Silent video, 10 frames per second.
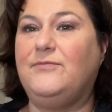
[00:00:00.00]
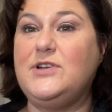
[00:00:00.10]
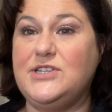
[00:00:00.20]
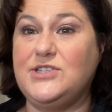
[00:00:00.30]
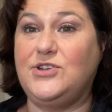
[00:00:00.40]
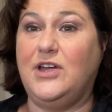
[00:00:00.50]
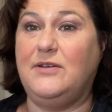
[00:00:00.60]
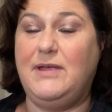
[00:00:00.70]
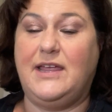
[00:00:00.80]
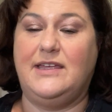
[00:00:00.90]
which is
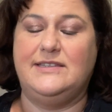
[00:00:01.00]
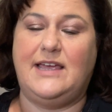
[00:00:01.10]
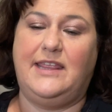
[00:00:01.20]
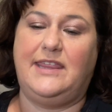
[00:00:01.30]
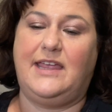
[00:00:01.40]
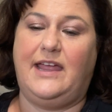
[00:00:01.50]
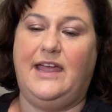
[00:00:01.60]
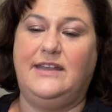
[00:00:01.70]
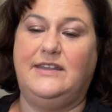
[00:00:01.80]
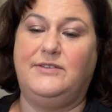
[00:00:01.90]
good because I think I
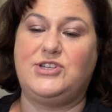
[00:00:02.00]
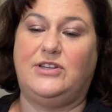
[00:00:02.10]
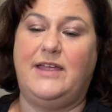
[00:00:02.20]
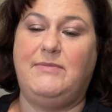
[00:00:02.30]
had the July